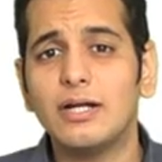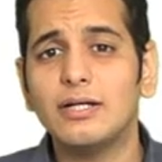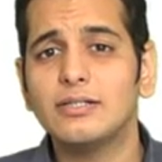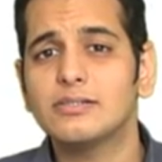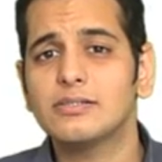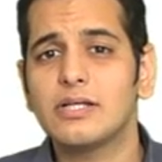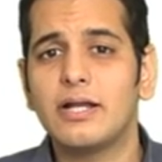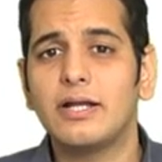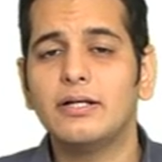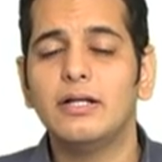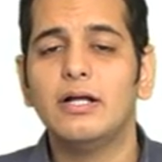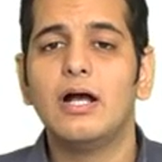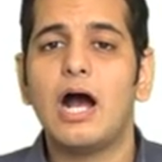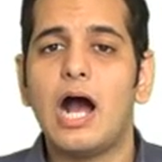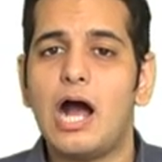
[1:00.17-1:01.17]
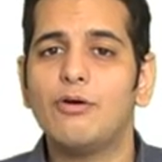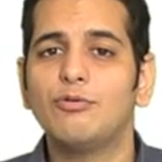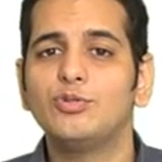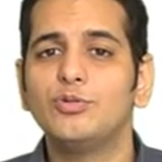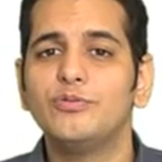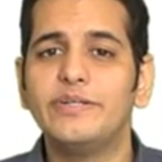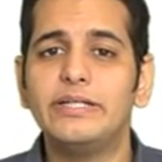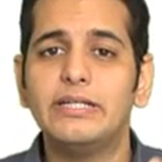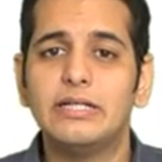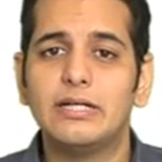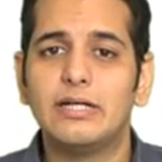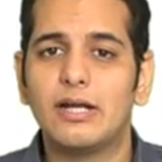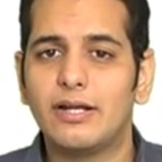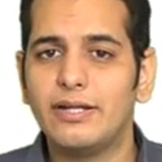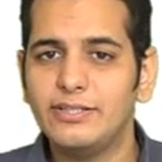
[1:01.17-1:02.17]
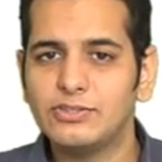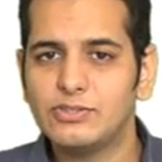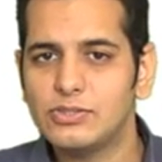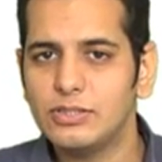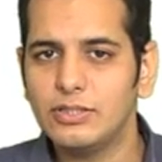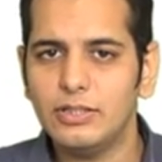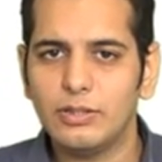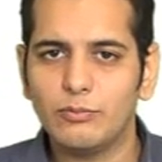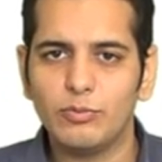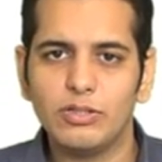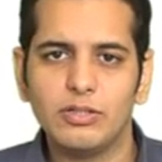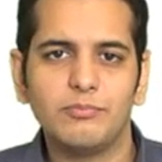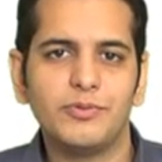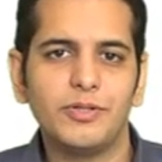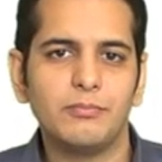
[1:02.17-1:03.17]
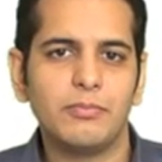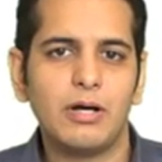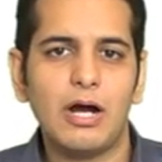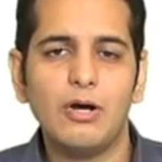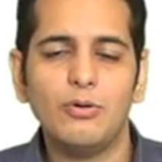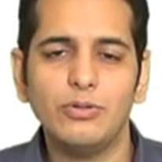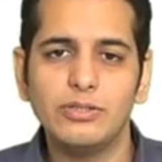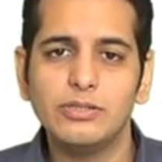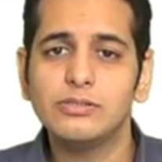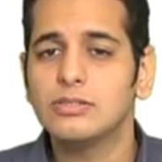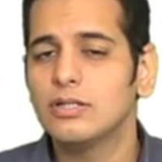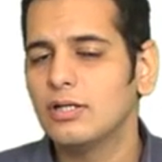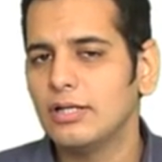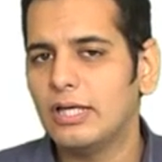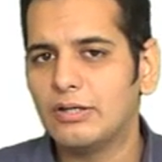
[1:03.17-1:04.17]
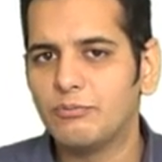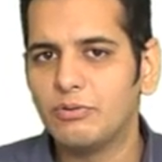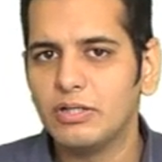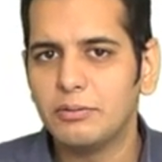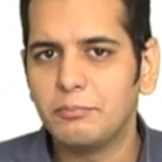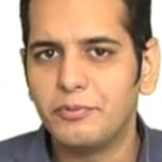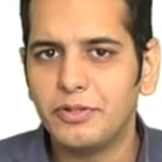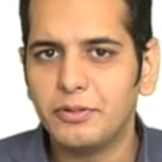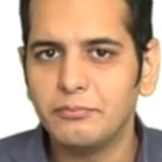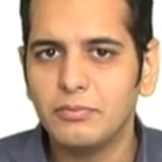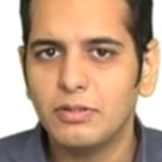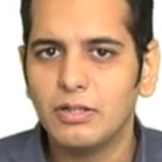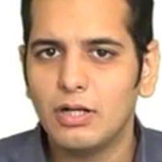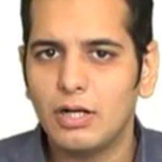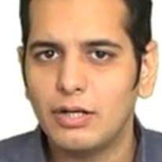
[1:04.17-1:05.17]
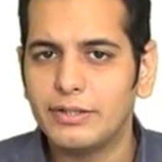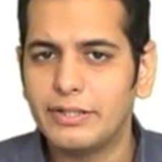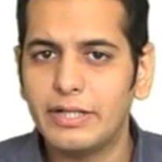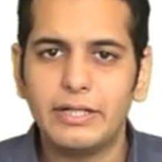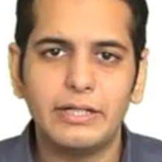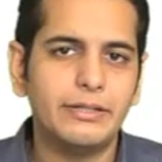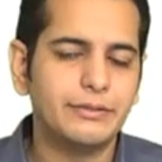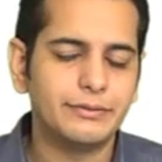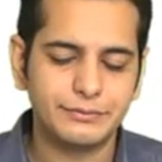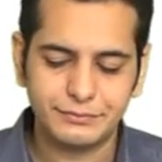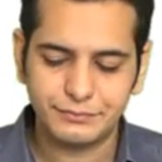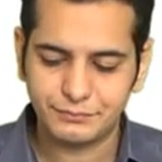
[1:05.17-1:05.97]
understand how do we reach the equilibrium? How is equilibrium attained?